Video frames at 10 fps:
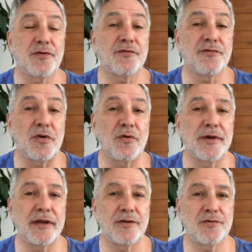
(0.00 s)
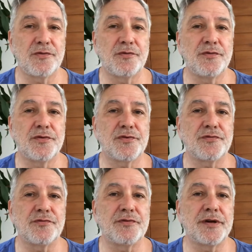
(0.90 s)
grow into who you
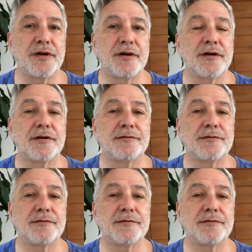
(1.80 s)
truly are.